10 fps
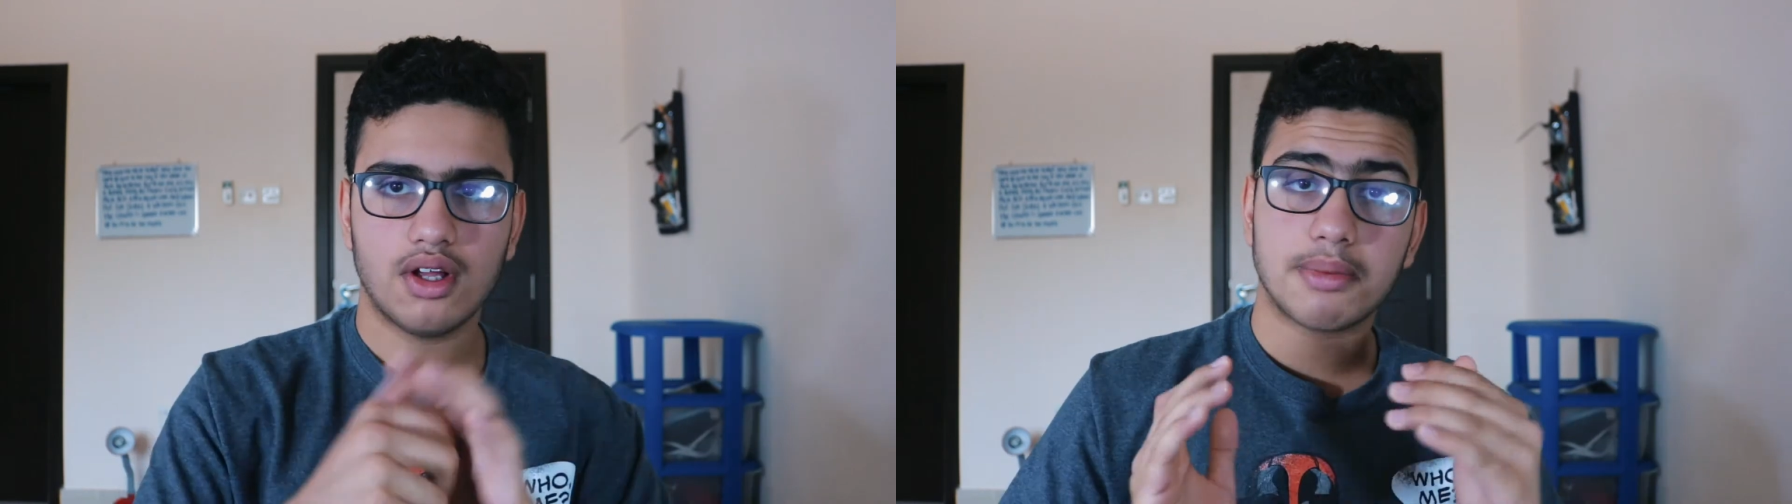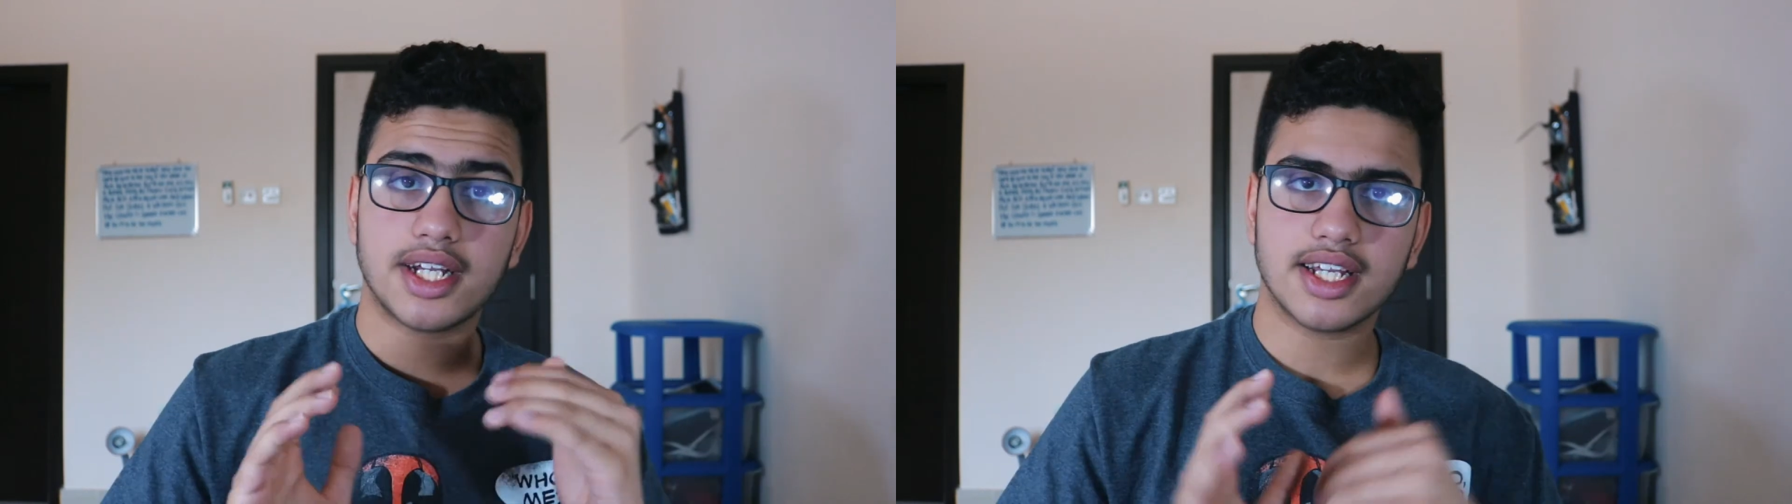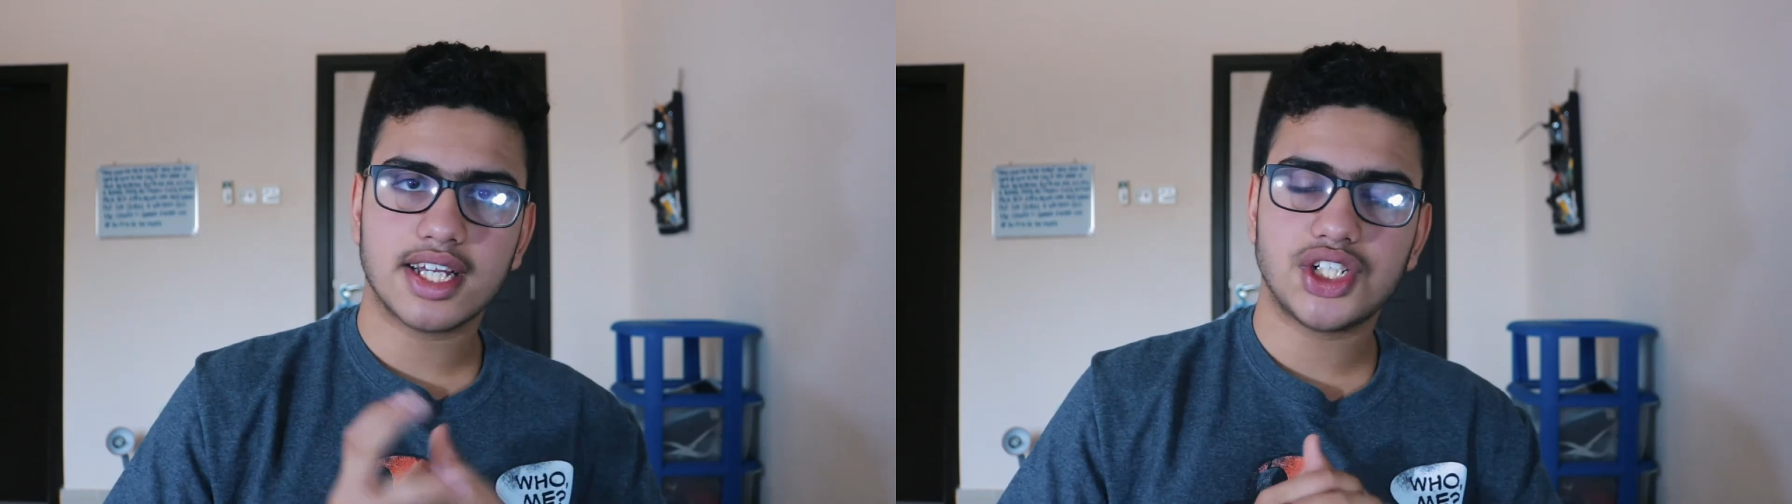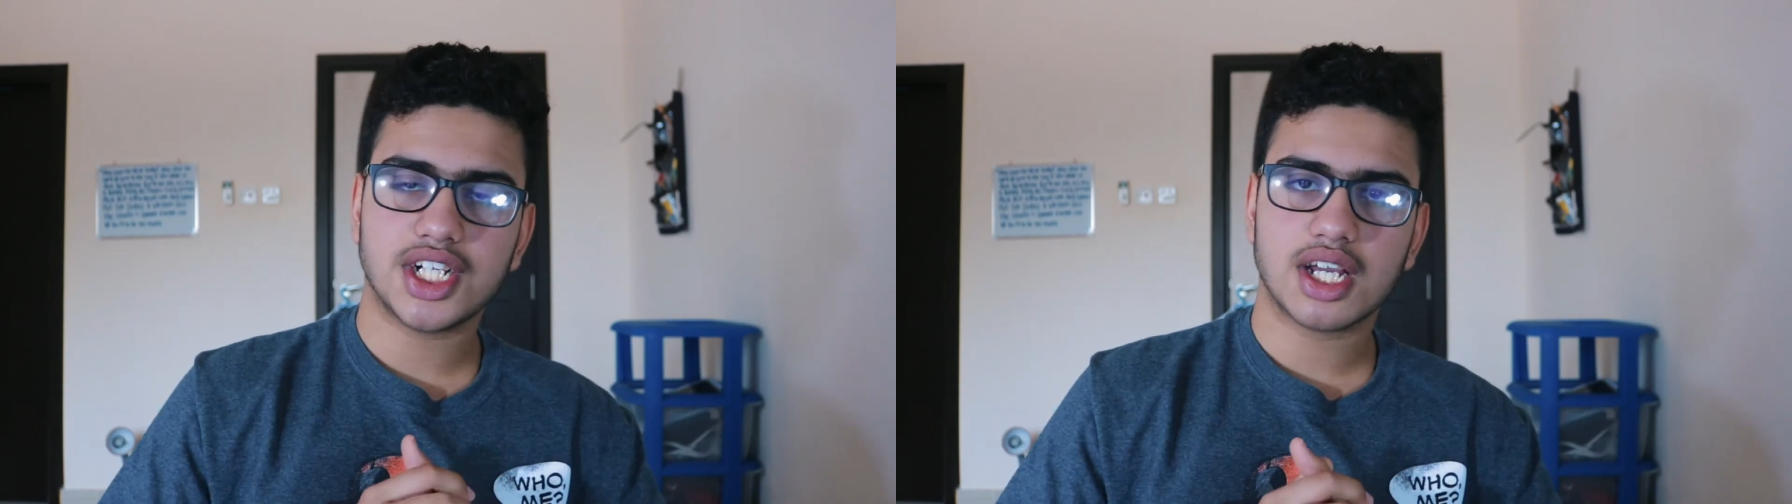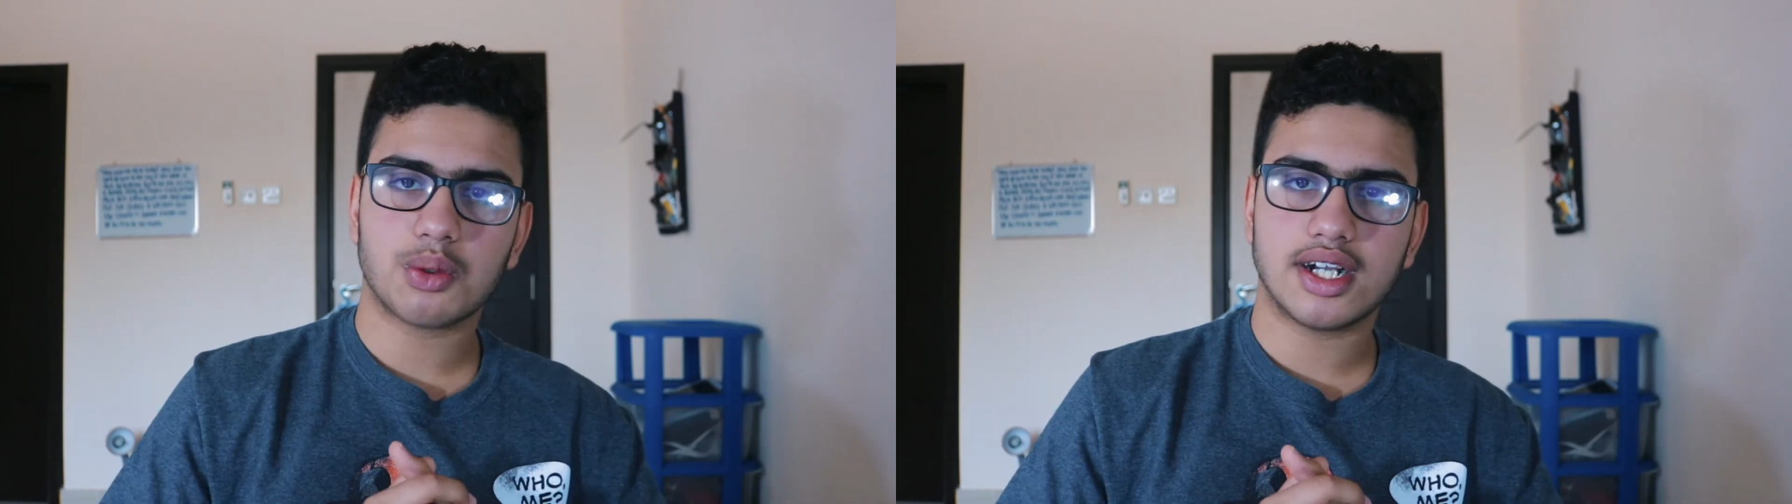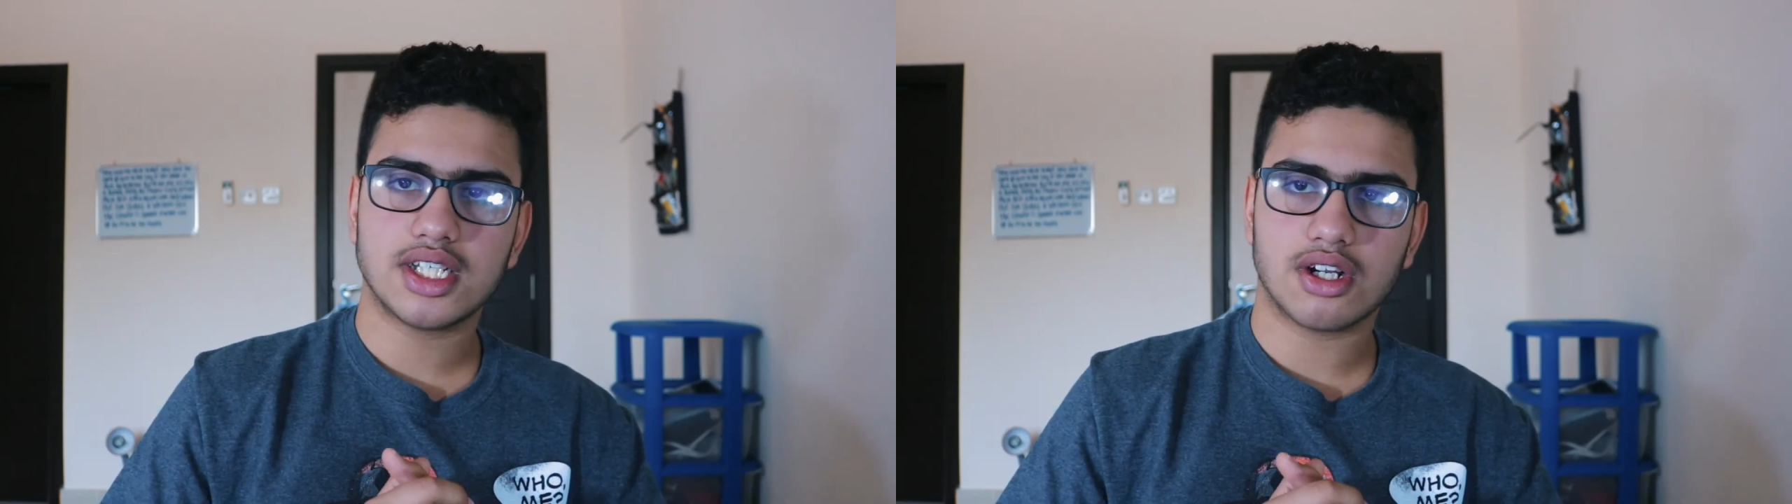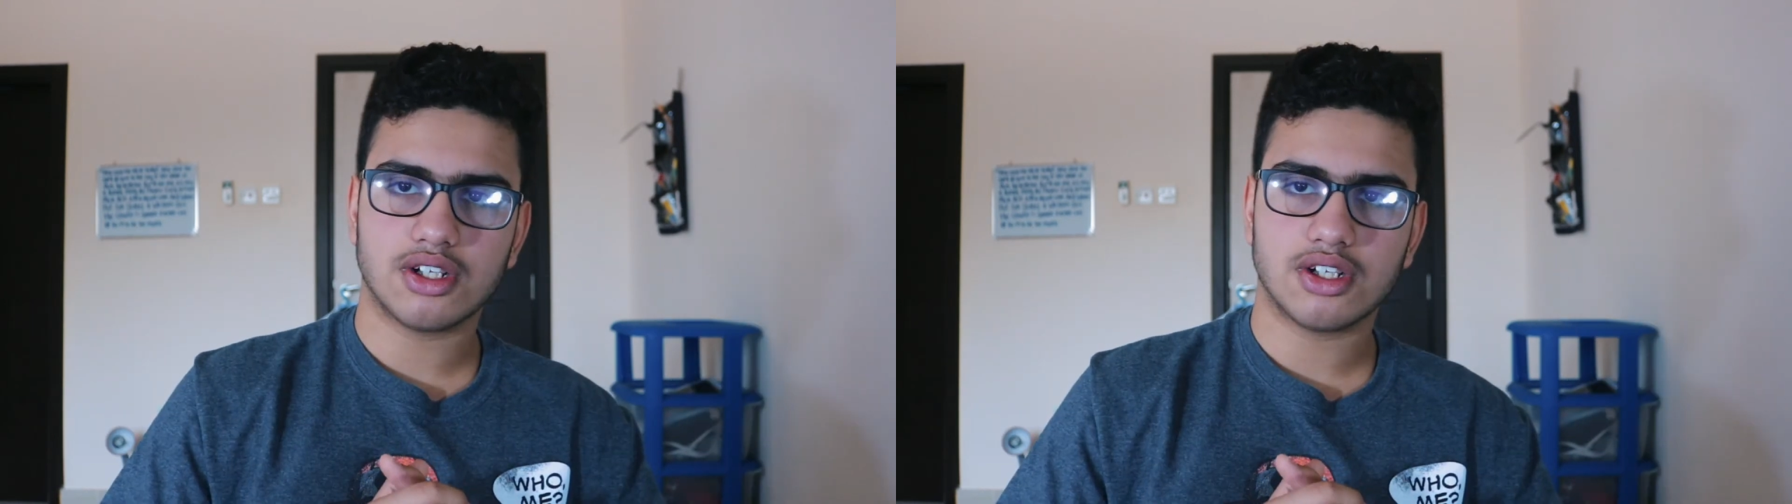I'm at AKJKYT on